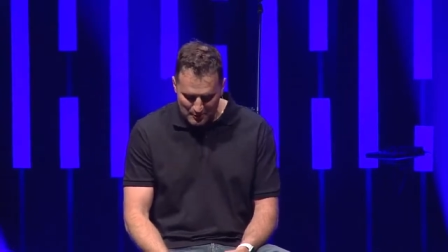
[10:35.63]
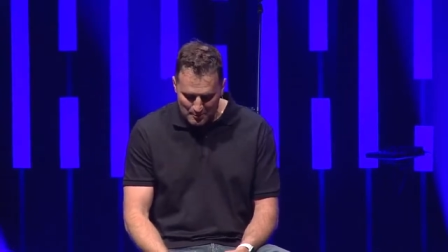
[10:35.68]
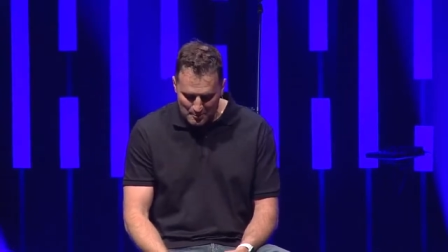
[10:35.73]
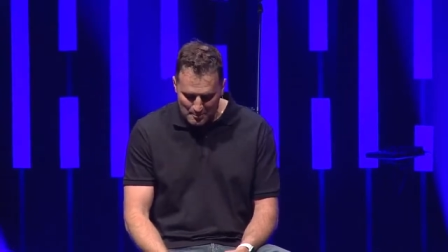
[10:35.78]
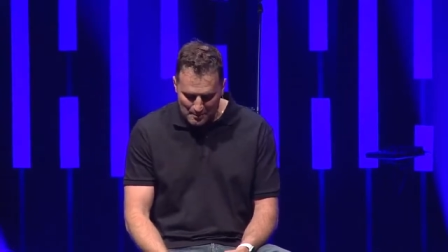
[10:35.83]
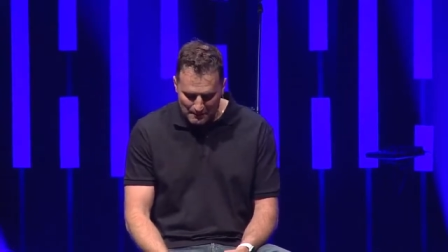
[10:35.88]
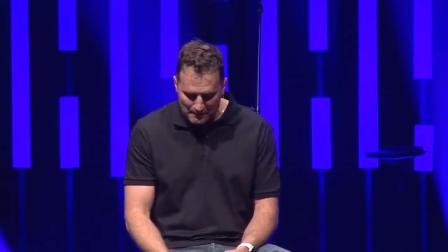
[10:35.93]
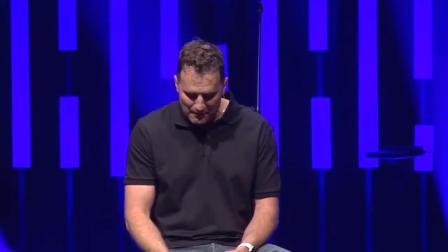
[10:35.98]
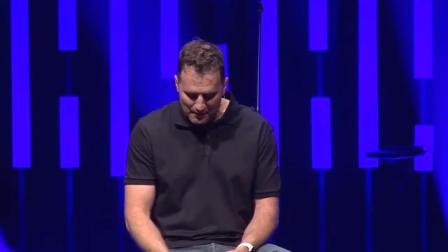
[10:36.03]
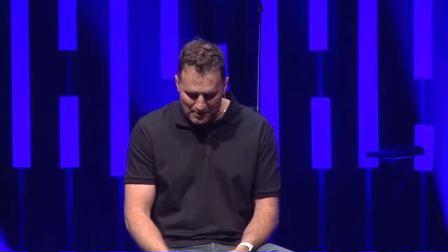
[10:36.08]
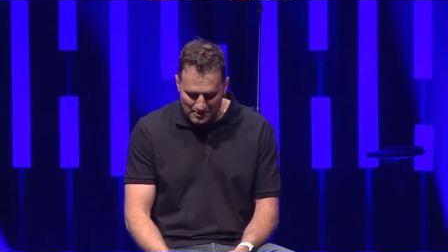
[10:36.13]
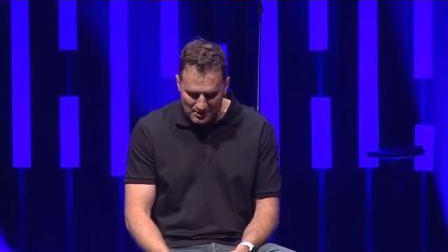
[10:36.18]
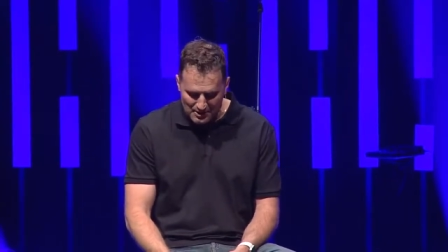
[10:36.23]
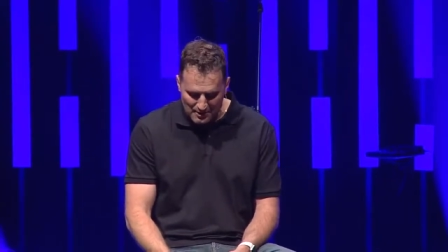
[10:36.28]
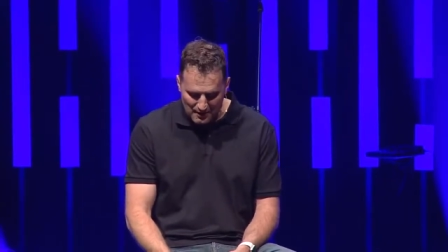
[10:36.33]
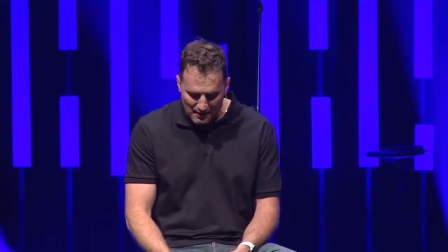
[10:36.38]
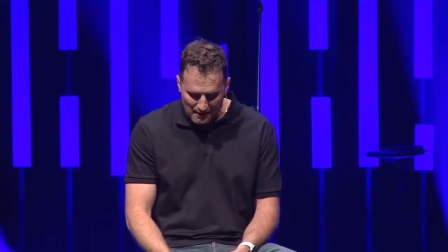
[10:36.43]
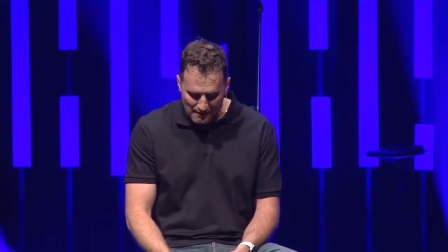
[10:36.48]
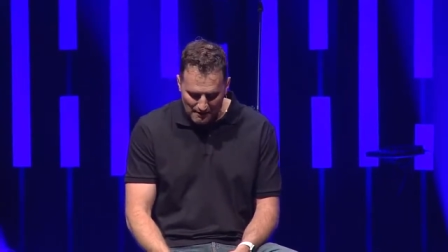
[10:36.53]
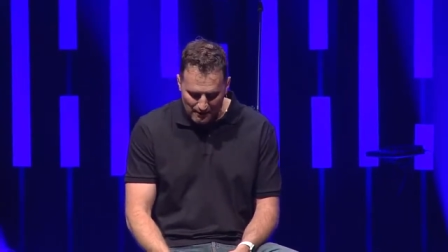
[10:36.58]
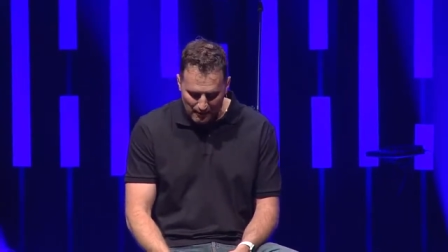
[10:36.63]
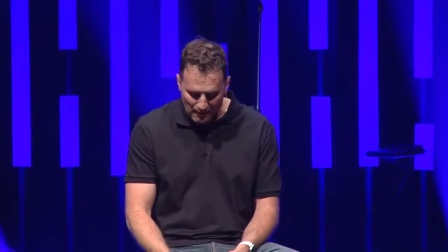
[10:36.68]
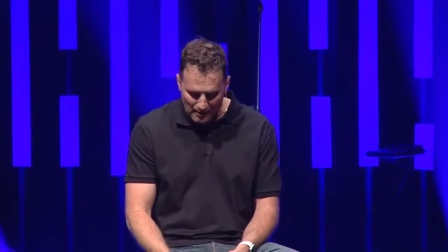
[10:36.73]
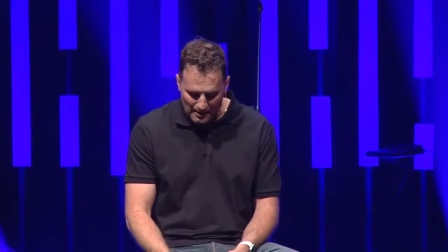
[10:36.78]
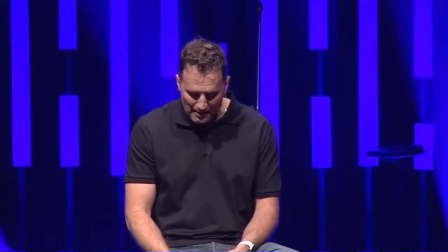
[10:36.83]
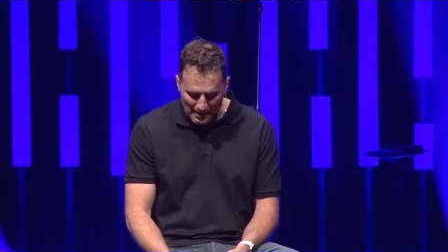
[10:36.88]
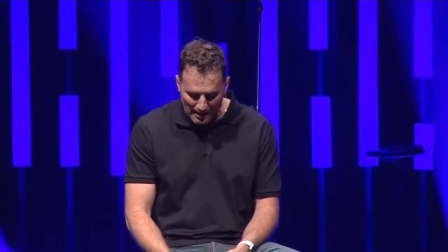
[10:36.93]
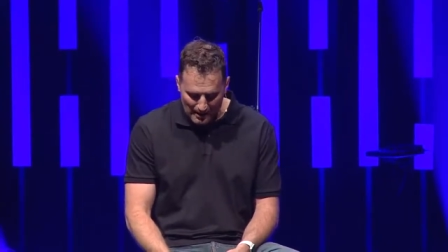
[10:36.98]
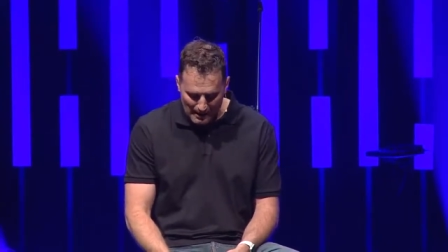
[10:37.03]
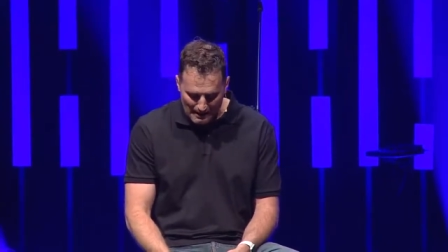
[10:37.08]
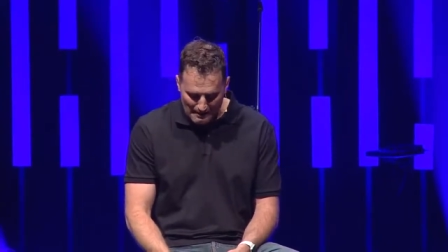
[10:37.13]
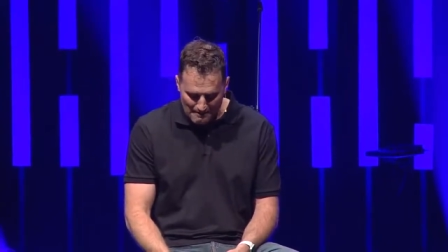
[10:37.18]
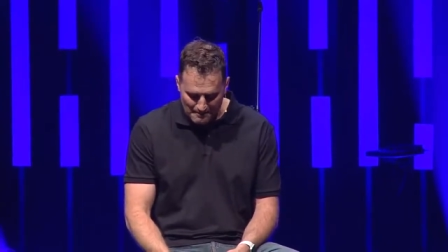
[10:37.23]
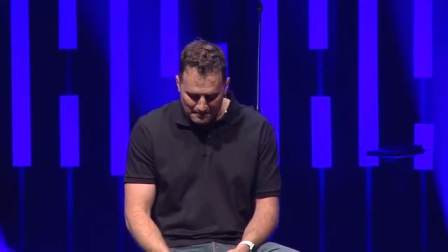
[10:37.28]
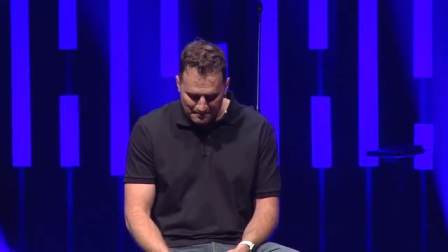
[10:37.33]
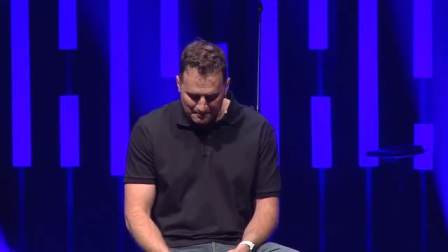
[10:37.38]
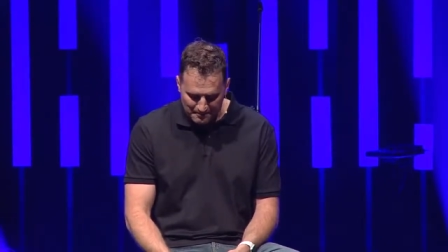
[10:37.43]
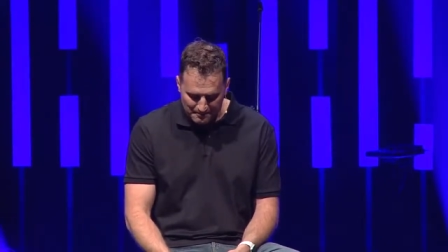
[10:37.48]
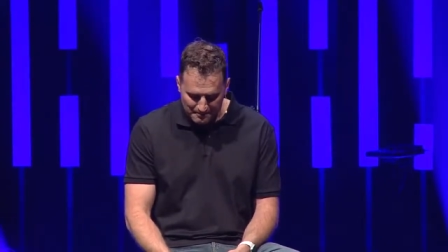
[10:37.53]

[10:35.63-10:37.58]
Look with me in verse 49.